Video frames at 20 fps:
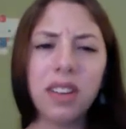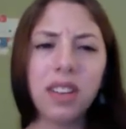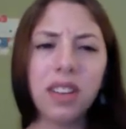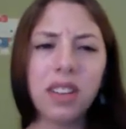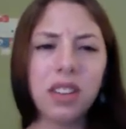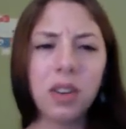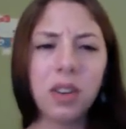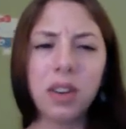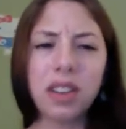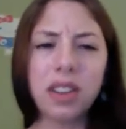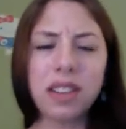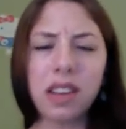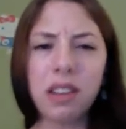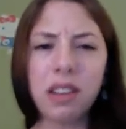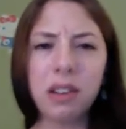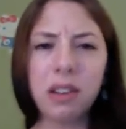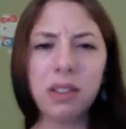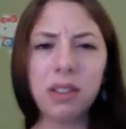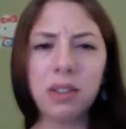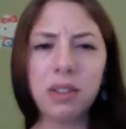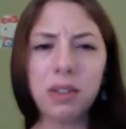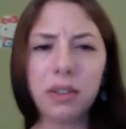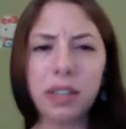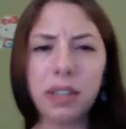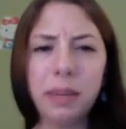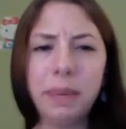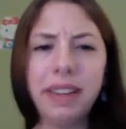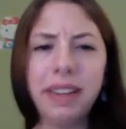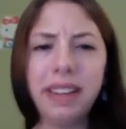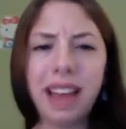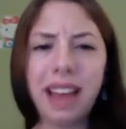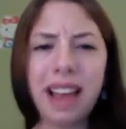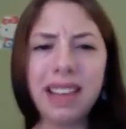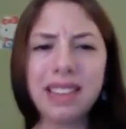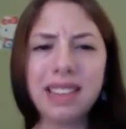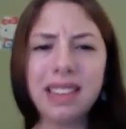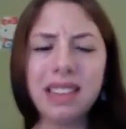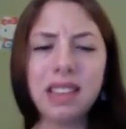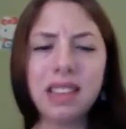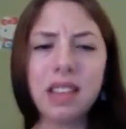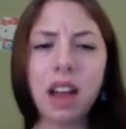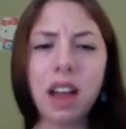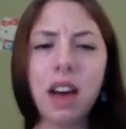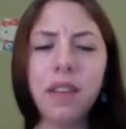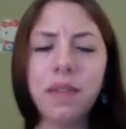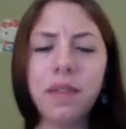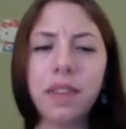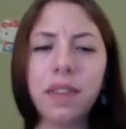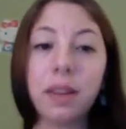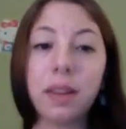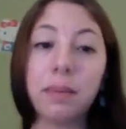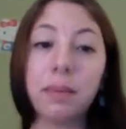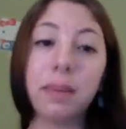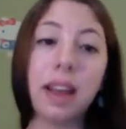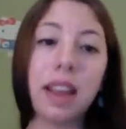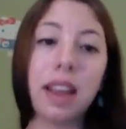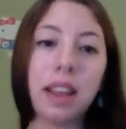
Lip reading: do all this other creepy, nasty stuff. And I'm like,